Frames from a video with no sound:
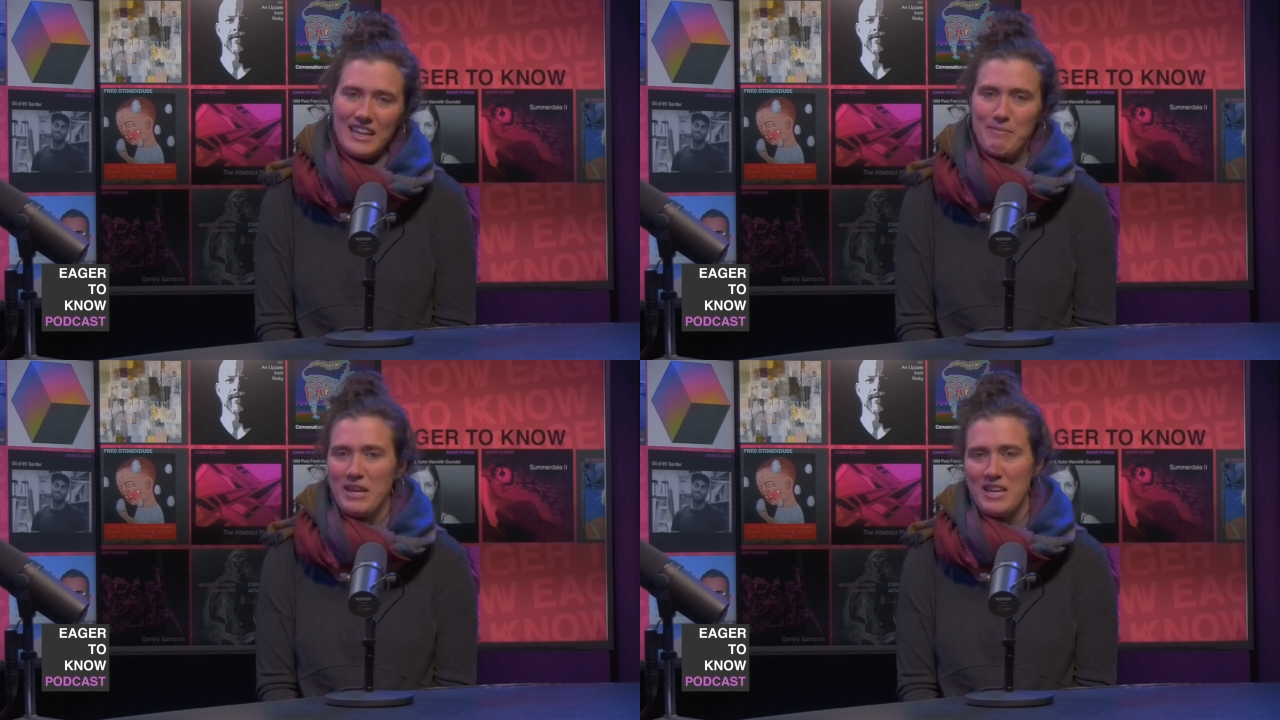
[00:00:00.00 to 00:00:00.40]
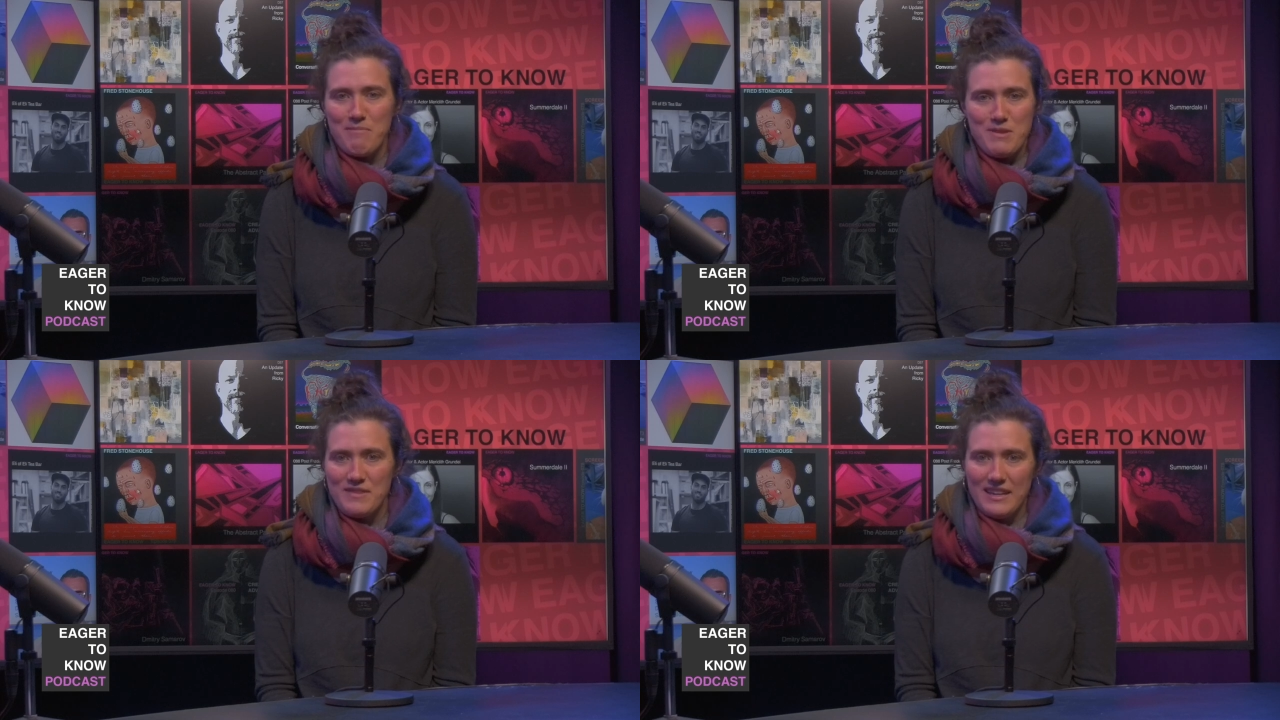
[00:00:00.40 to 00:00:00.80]
and making
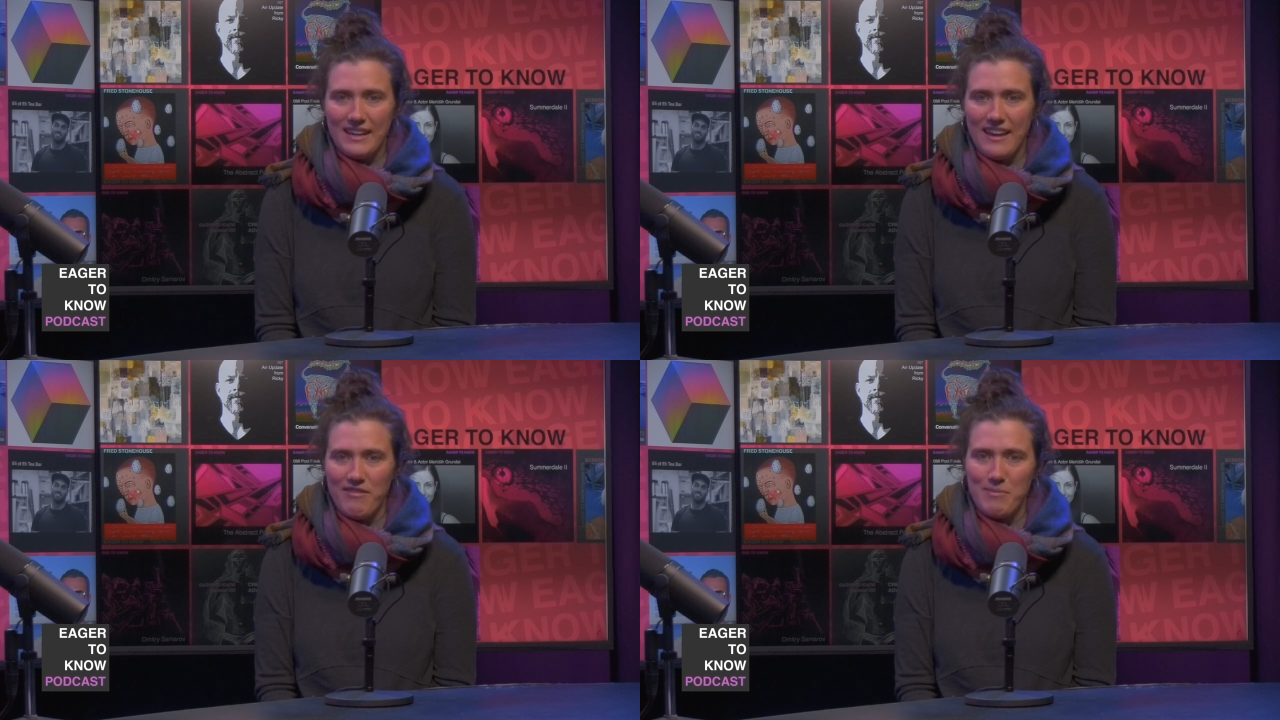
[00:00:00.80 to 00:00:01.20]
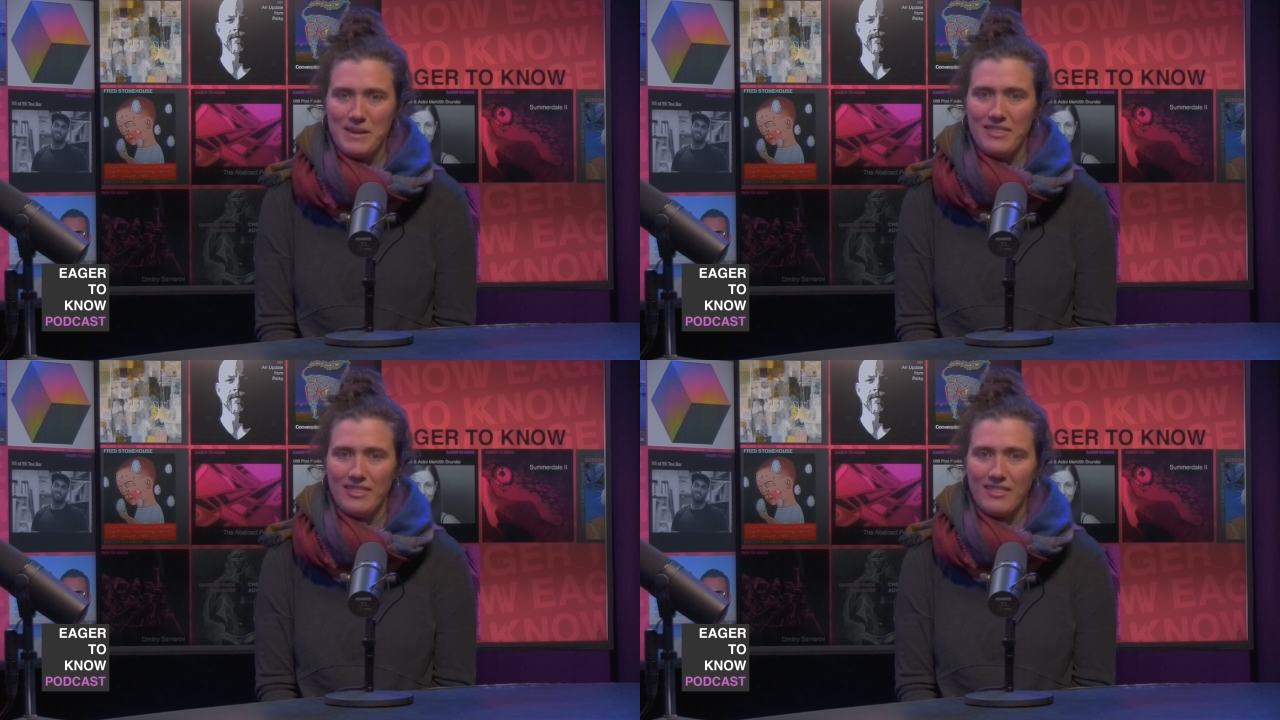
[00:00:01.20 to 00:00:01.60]
music have
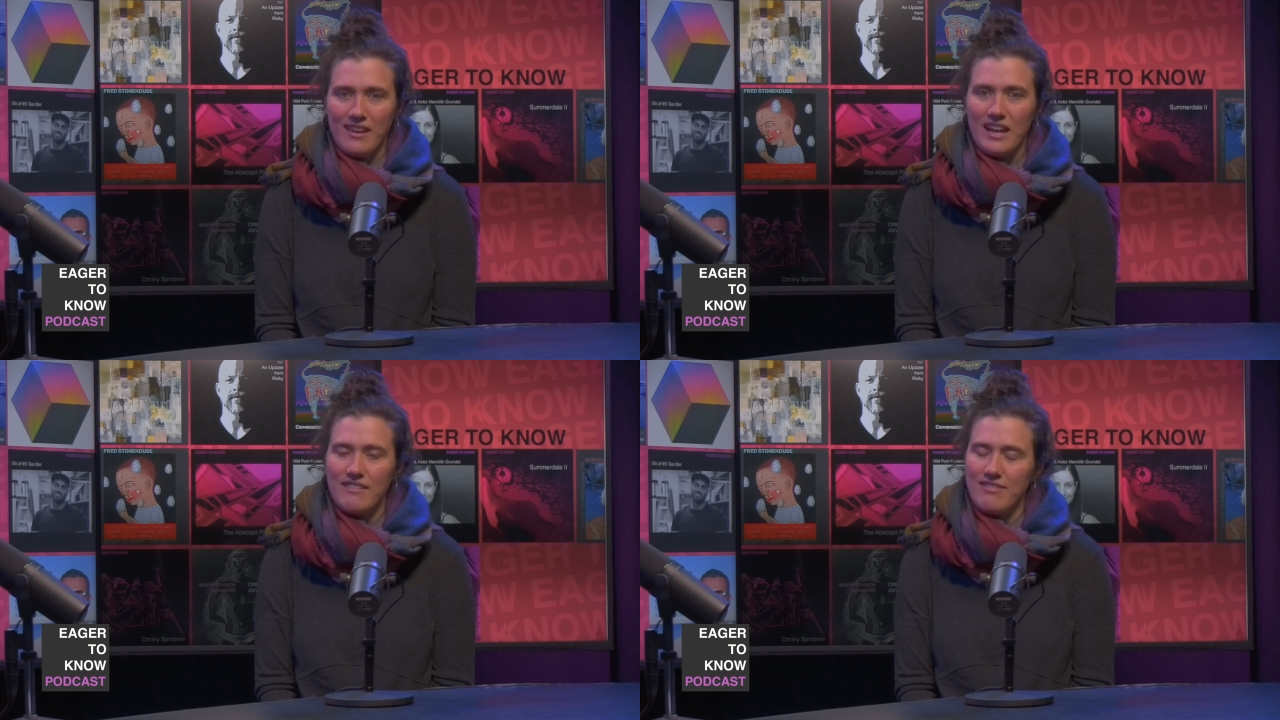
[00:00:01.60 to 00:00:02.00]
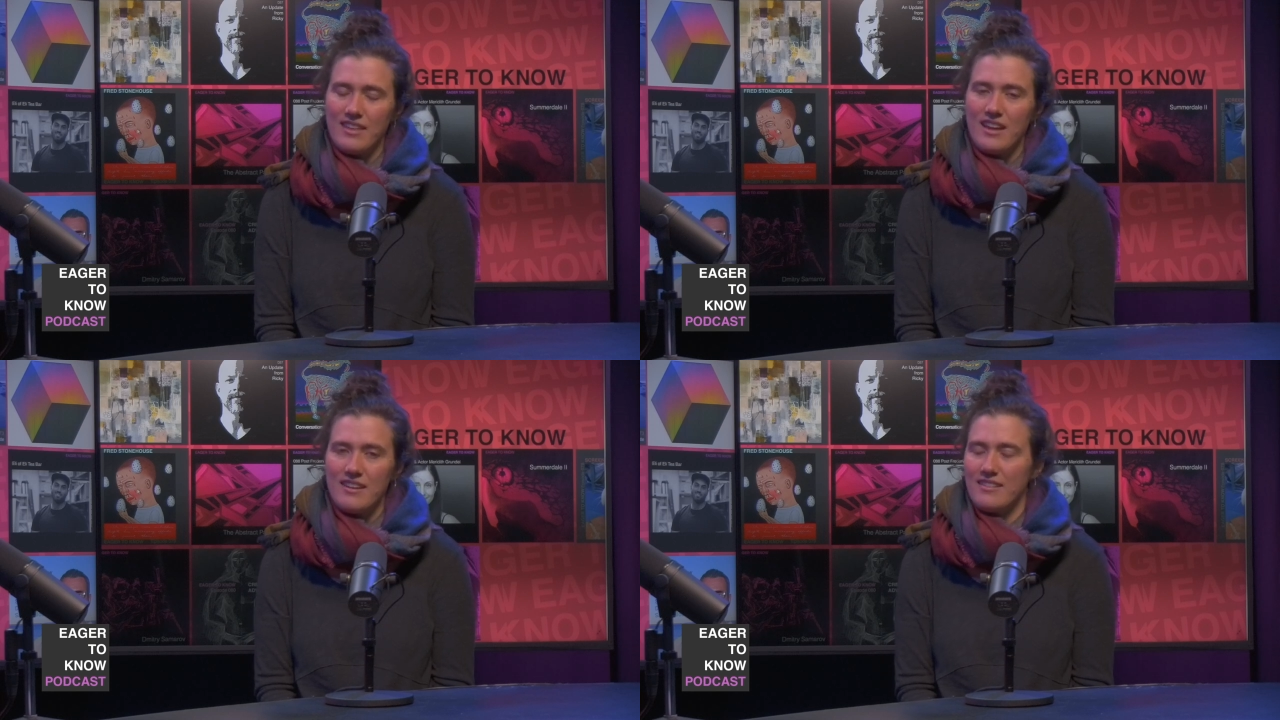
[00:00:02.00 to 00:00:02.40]
been kind of
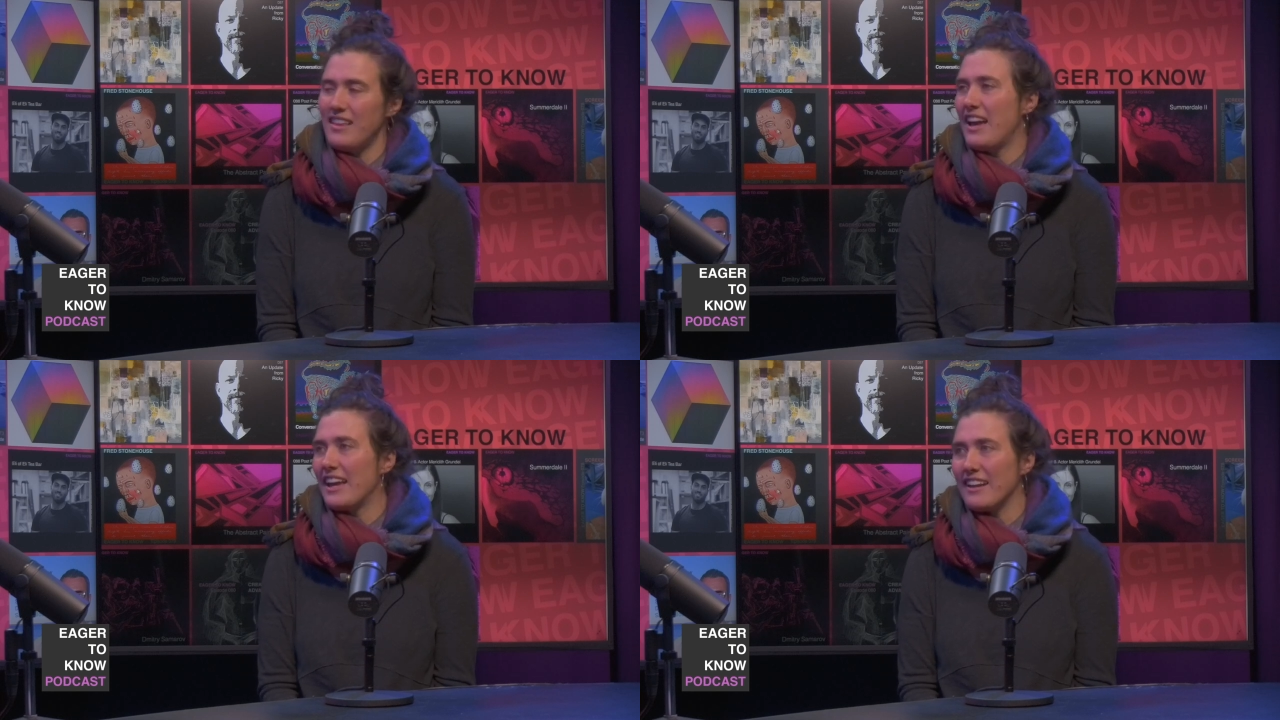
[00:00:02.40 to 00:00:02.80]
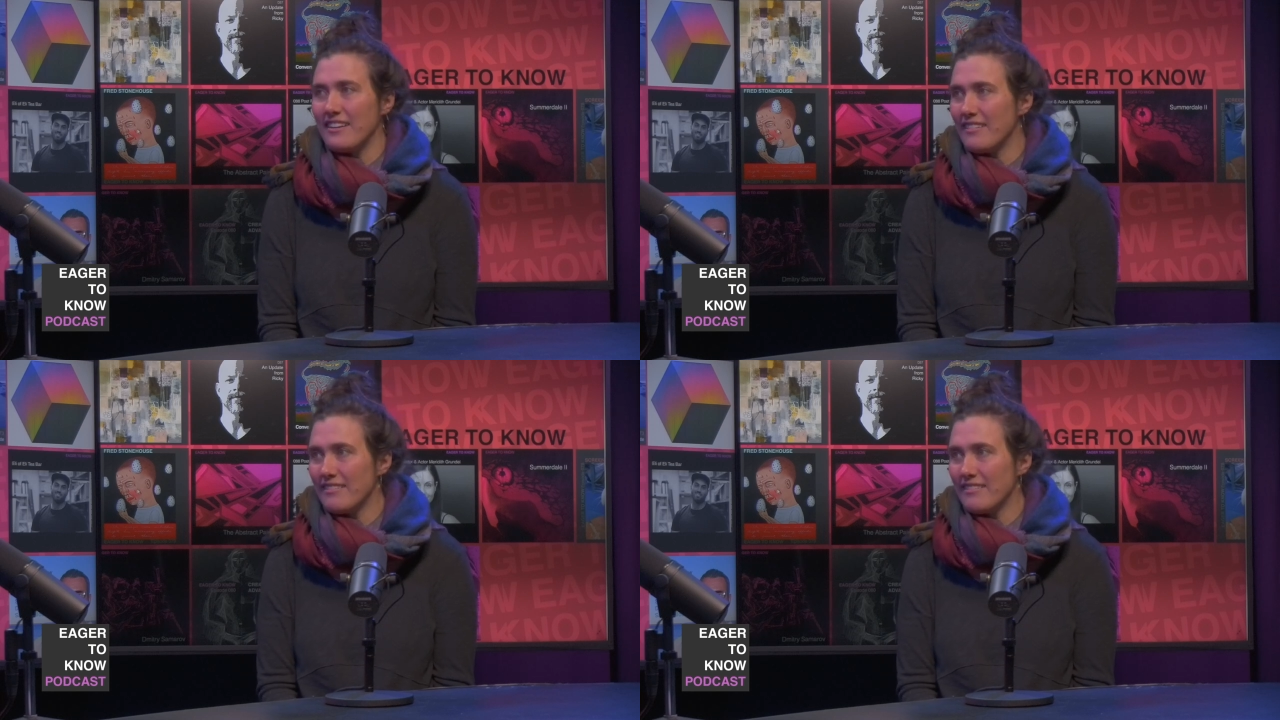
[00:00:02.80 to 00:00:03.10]
the underlying